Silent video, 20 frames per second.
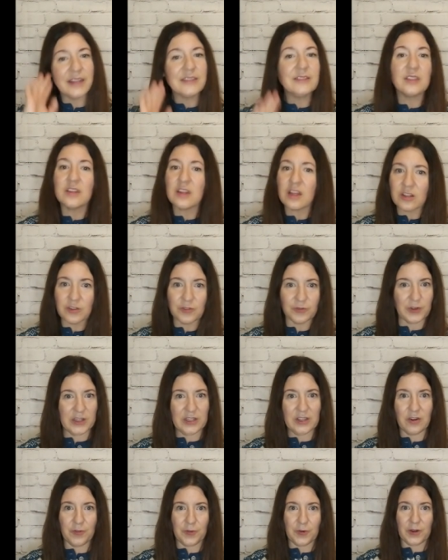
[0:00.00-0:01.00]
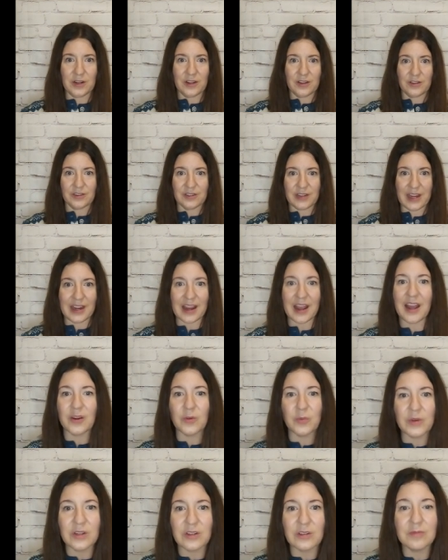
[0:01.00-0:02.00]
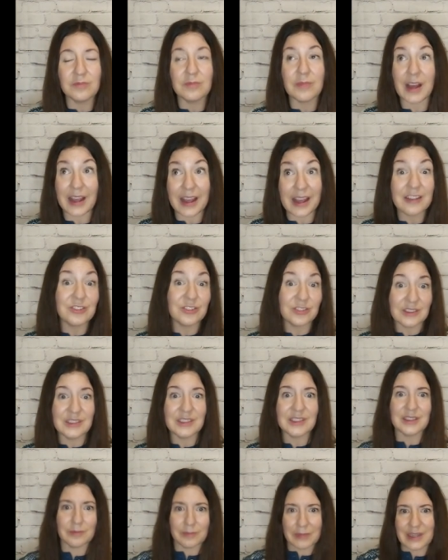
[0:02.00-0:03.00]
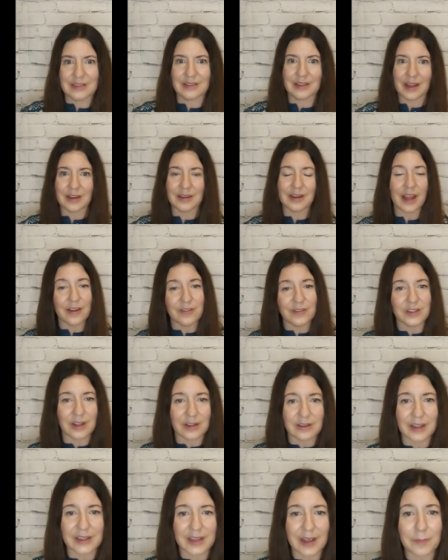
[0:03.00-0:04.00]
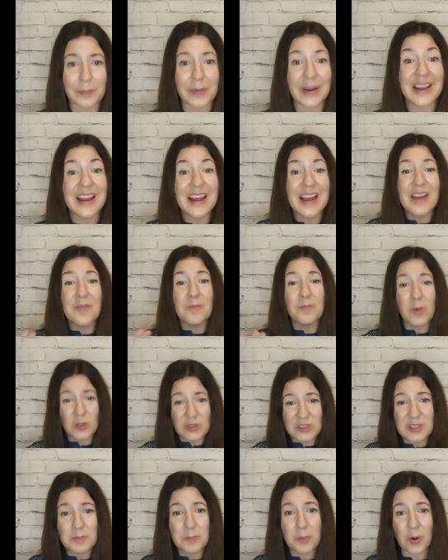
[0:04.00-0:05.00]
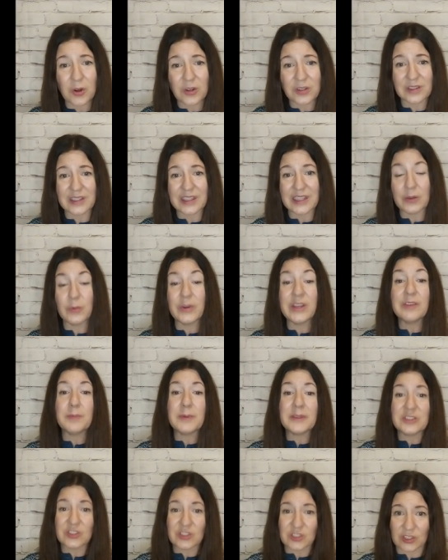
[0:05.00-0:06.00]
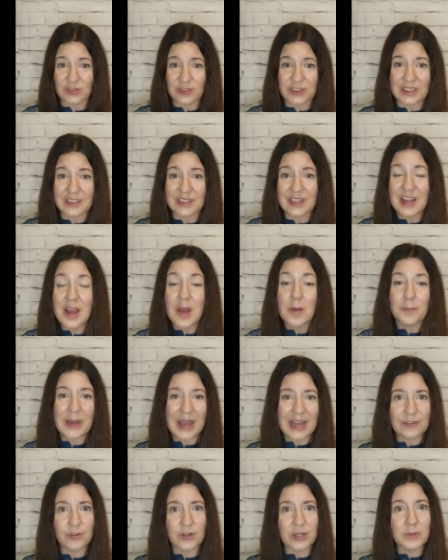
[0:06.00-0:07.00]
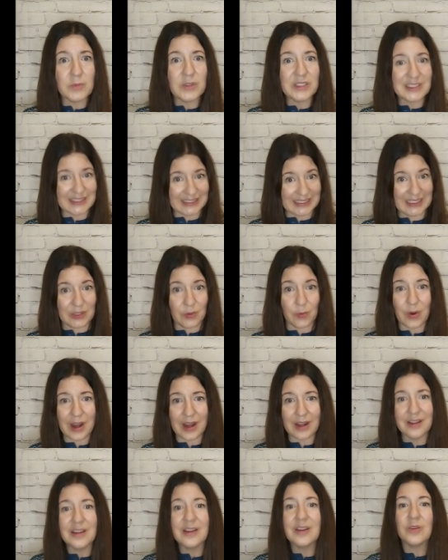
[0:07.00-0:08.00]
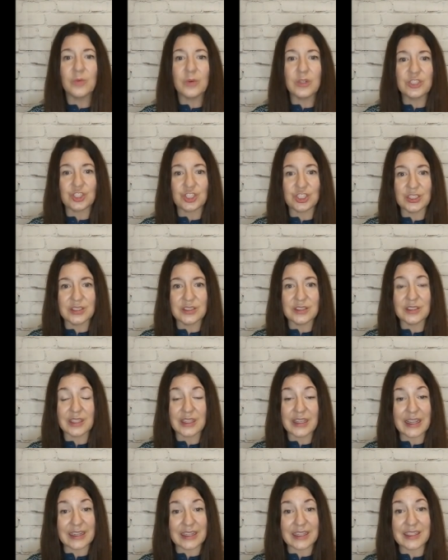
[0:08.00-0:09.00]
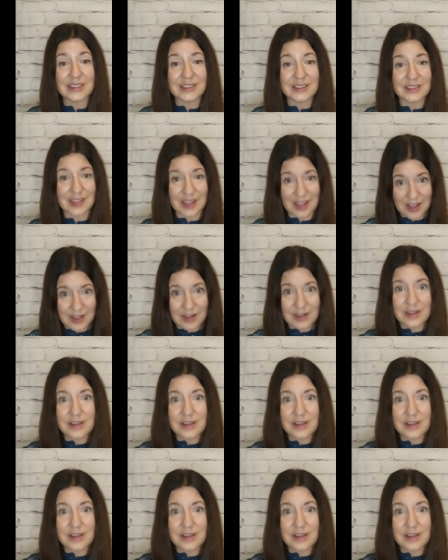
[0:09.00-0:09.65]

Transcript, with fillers: That's another video for another day. I will I actually need to make that and I haven't done that yet. But most importantly, we have been serving Patrick Mwesigwa, which is and his